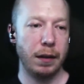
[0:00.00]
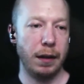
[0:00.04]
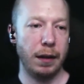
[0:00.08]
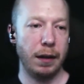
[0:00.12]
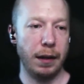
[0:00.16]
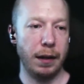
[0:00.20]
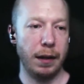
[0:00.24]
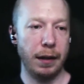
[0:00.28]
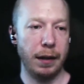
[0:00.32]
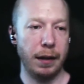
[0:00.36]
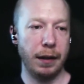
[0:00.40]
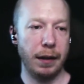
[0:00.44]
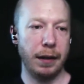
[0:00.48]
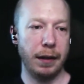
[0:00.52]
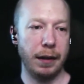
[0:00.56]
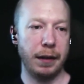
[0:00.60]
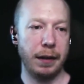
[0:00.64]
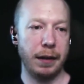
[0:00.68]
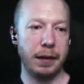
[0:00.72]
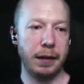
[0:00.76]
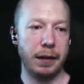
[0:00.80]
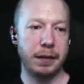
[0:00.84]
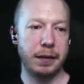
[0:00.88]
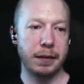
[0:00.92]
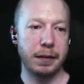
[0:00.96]

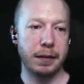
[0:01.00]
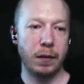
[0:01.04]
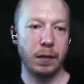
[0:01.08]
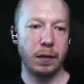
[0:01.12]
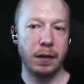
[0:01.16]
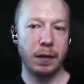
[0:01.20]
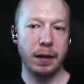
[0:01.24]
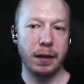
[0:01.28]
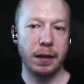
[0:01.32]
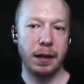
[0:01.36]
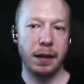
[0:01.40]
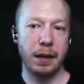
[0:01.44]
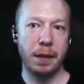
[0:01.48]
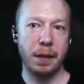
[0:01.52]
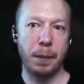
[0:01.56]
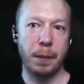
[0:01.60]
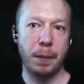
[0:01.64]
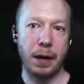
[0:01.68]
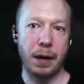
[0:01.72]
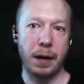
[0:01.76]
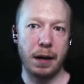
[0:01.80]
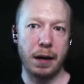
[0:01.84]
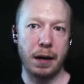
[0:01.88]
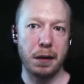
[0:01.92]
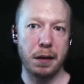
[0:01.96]
And in the
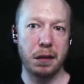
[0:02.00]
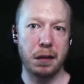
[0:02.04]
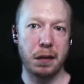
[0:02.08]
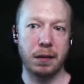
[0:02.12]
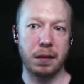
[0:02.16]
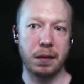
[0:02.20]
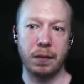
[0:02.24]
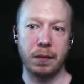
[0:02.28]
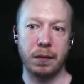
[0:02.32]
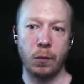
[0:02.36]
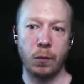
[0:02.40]
past,